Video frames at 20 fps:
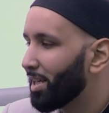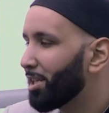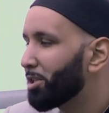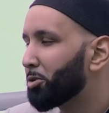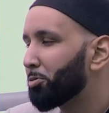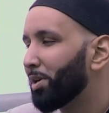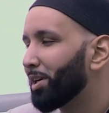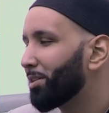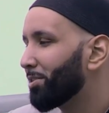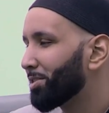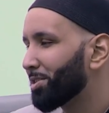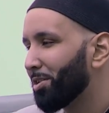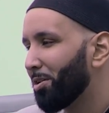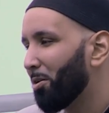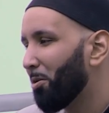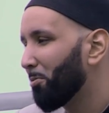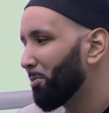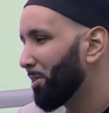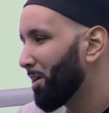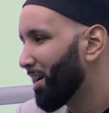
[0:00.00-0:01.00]
triggers their
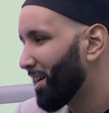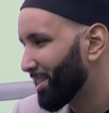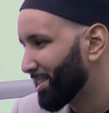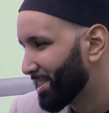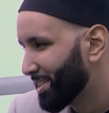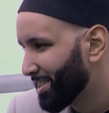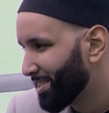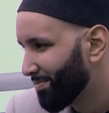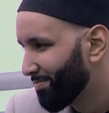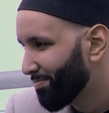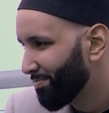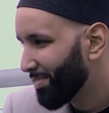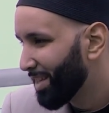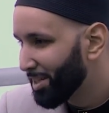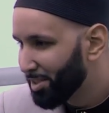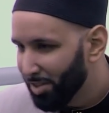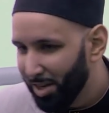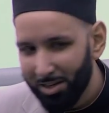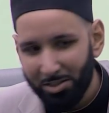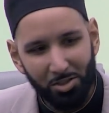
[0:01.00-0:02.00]
own loss.
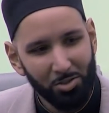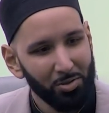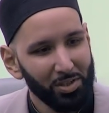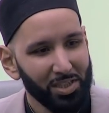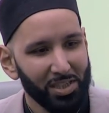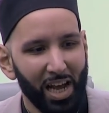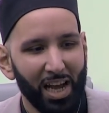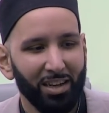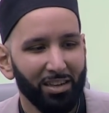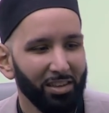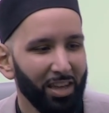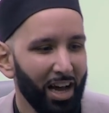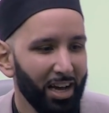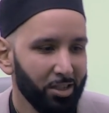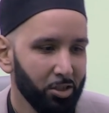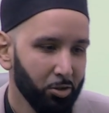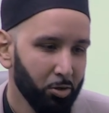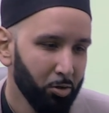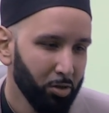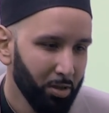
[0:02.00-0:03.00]
That's also a
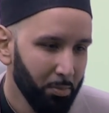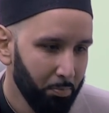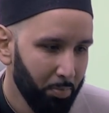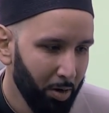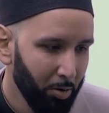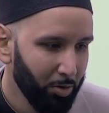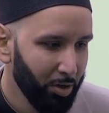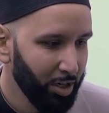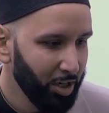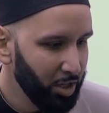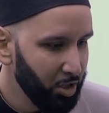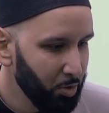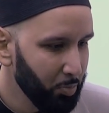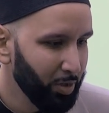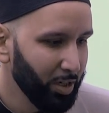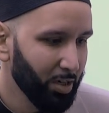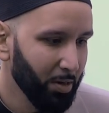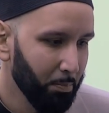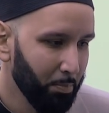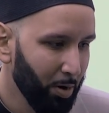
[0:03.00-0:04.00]
psychological component, a
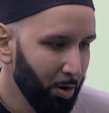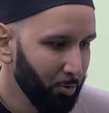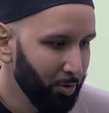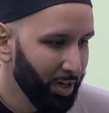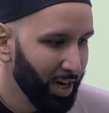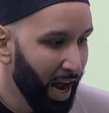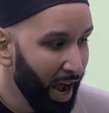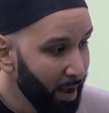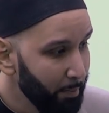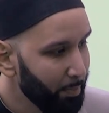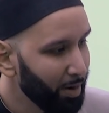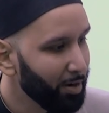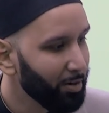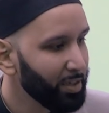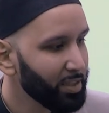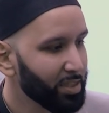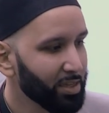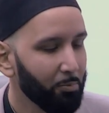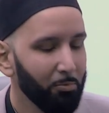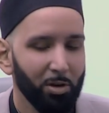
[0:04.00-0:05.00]
human component. I
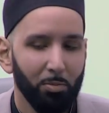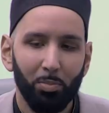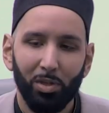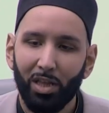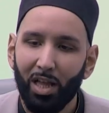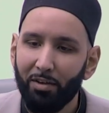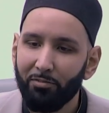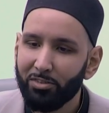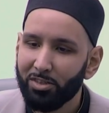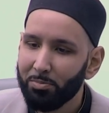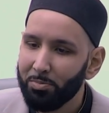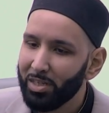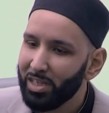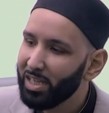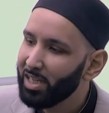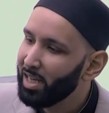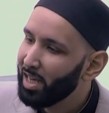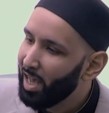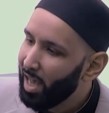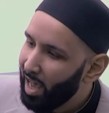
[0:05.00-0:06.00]
buried someone beloved to
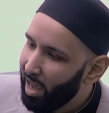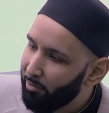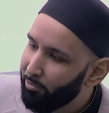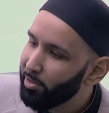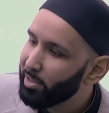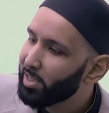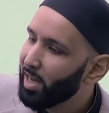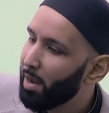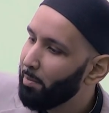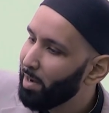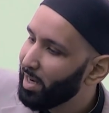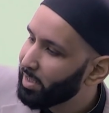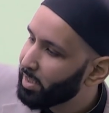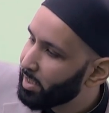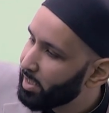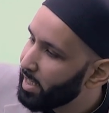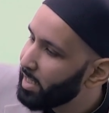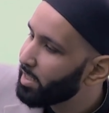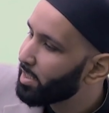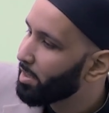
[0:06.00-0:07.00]
me. Every time I
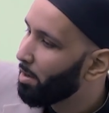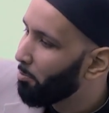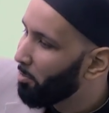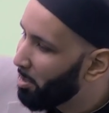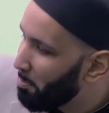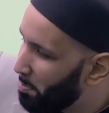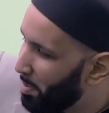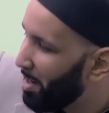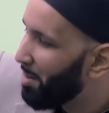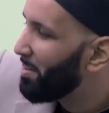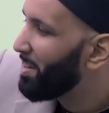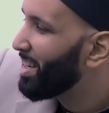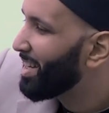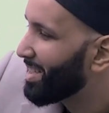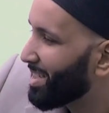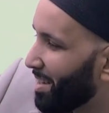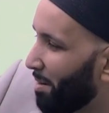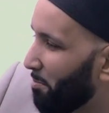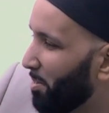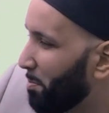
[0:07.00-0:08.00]
see someone burying
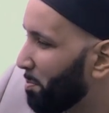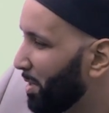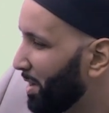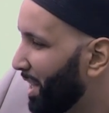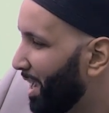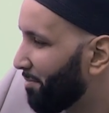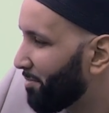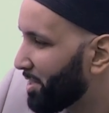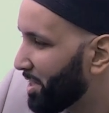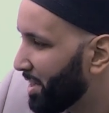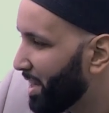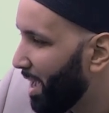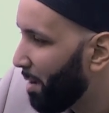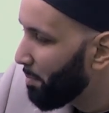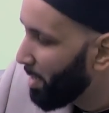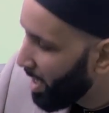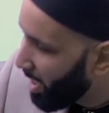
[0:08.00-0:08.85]
someone beloved to them,